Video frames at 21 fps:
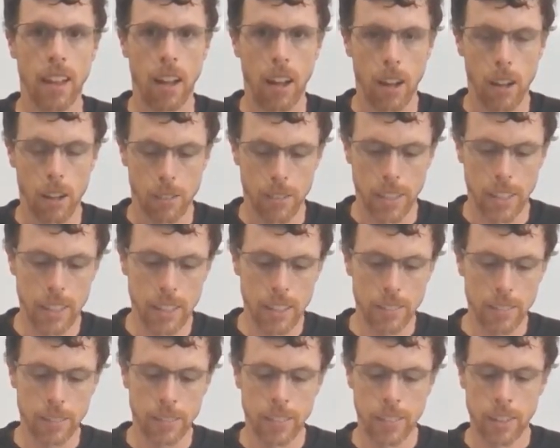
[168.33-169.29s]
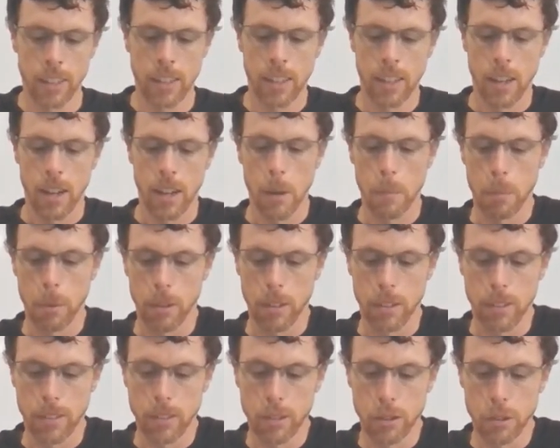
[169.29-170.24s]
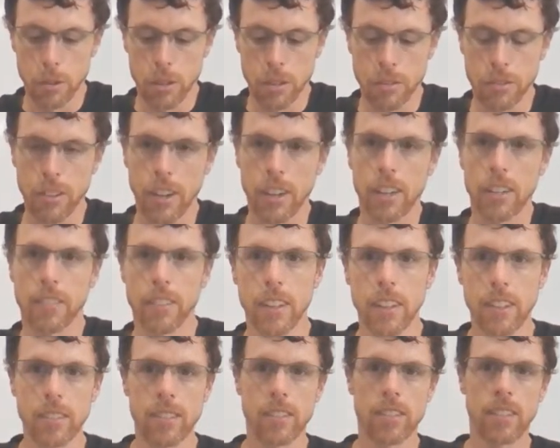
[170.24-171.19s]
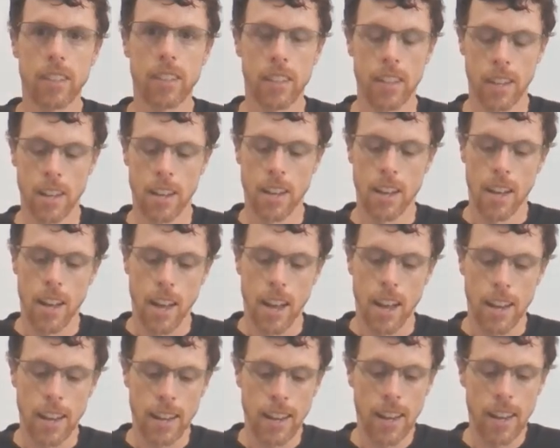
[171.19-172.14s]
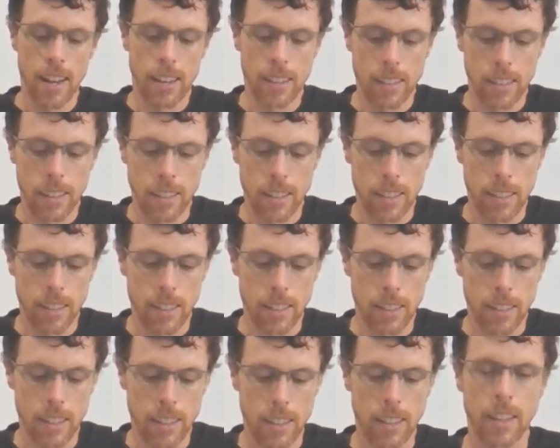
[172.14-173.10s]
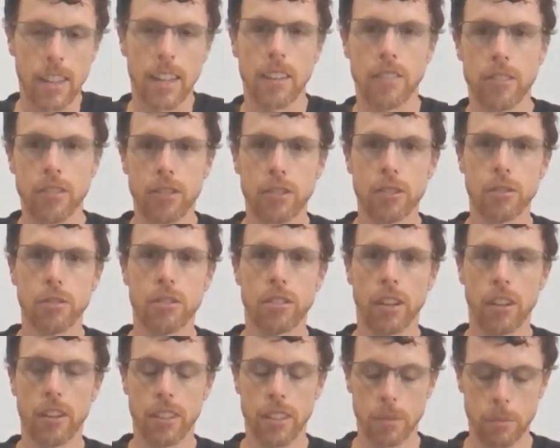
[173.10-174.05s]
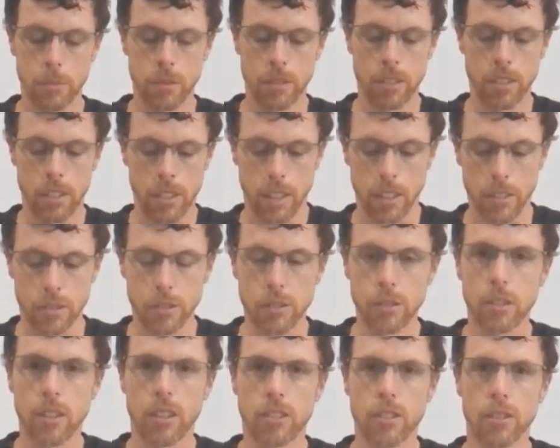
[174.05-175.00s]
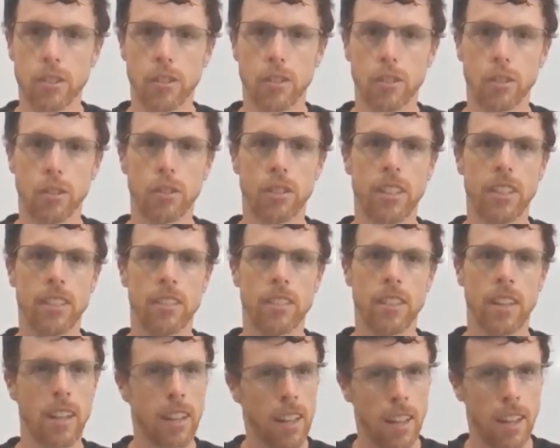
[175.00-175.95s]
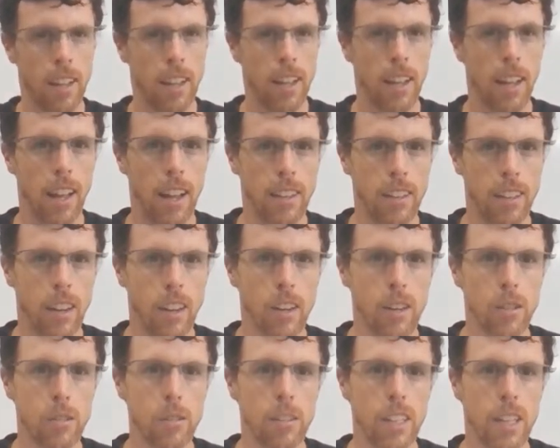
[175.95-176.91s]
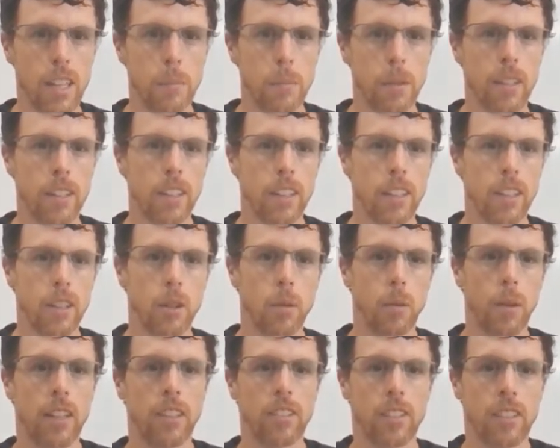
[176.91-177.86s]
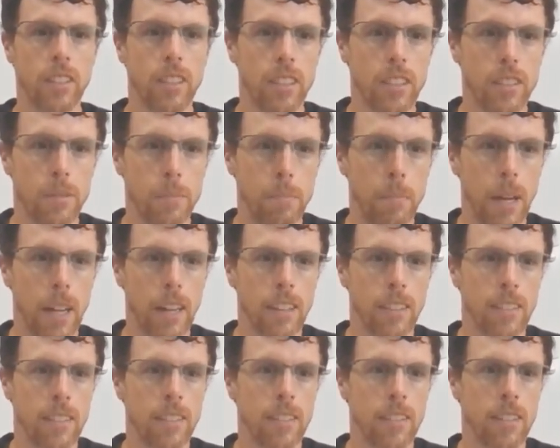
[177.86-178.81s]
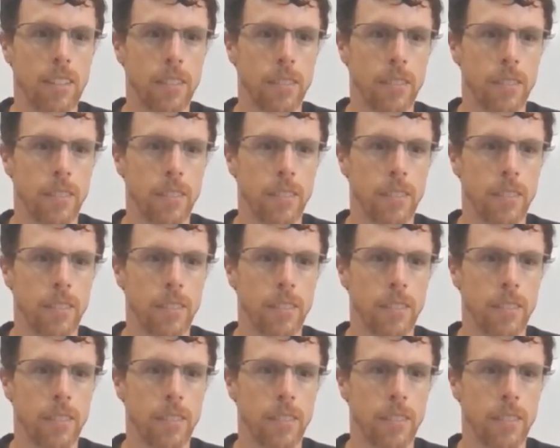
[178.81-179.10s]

Over here, I put a 2 in front of this, and now I have two sodiums, I've still got two chlorines, and the whole chemical equation is balanced.